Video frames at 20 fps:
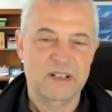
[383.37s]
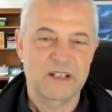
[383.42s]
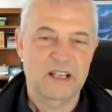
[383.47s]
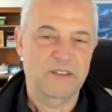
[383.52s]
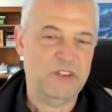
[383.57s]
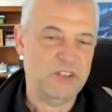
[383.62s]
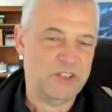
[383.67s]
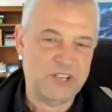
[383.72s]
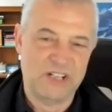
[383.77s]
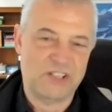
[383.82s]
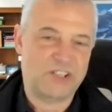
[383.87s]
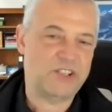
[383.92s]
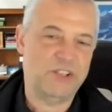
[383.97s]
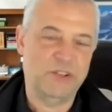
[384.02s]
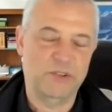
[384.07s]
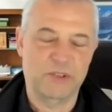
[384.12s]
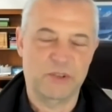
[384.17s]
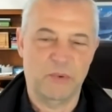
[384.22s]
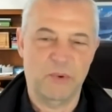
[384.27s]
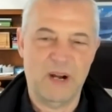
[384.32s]
If you touch
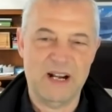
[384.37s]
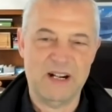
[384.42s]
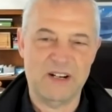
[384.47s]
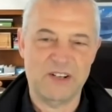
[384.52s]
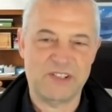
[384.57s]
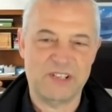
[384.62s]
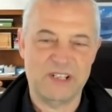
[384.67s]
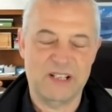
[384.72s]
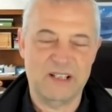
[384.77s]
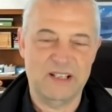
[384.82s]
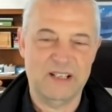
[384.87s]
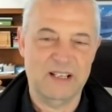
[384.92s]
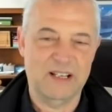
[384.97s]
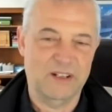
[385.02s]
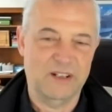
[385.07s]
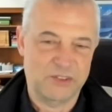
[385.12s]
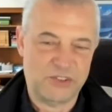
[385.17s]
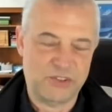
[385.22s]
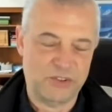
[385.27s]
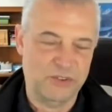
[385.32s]
two of the wires to,
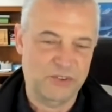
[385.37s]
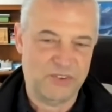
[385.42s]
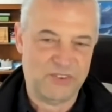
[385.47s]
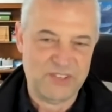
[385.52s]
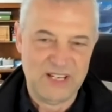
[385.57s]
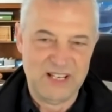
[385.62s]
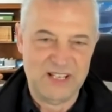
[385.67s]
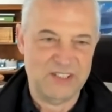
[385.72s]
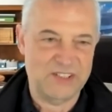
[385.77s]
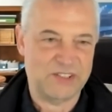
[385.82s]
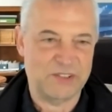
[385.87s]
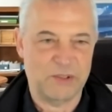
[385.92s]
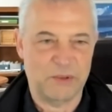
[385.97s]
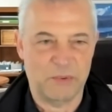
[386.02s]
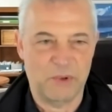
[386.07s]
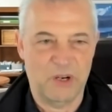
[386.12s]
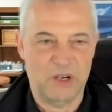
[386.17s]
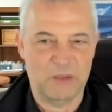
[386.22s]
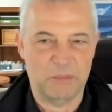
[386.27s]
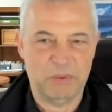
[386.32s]
certain things the
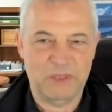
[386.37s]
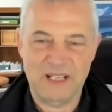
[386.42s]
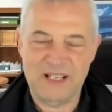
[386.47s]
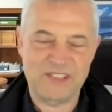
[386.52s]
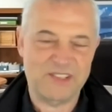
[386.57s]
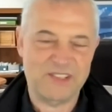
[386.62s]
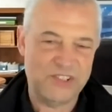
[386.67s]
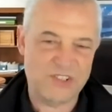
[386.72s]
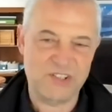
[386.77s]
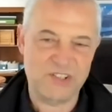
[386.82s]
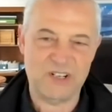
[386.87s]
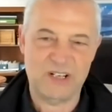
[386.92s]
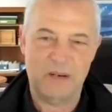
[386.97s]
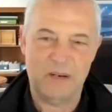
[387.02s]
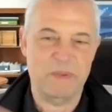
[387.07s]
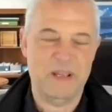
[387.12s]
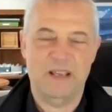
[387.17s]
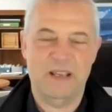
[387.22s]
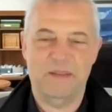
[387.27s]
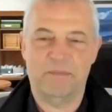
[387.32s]
wrong places, you're going to
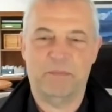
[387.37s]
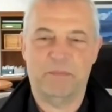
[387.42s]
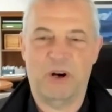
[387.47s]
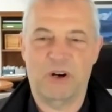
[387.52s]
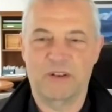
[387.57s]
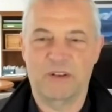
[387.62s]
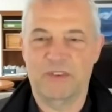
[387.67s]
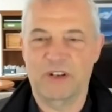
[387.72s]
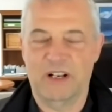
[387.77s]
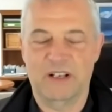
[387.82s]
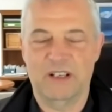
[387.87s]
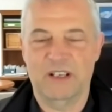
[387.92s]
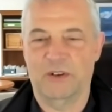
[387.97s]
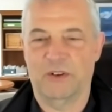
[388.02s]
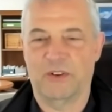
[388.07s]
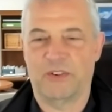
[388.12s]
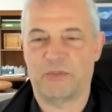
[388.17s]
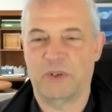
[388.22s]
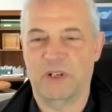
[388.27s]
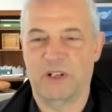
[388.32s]
be part of a,
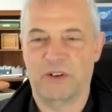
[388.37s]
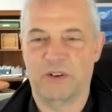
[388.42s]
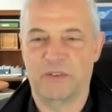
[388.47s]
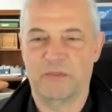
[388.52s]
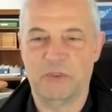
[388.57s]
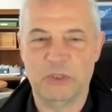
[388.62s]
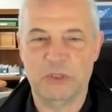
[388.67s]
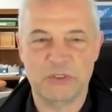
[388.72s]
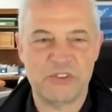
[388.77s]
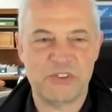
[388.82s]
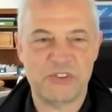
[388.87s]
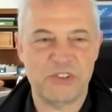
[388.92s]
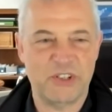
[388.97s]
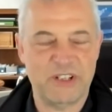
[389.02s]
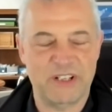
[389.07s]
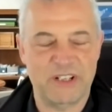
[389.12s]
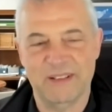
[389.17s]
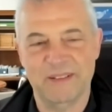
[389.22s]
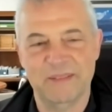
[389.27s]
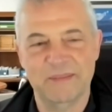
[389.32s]
300 volt
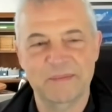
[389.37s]
circuit,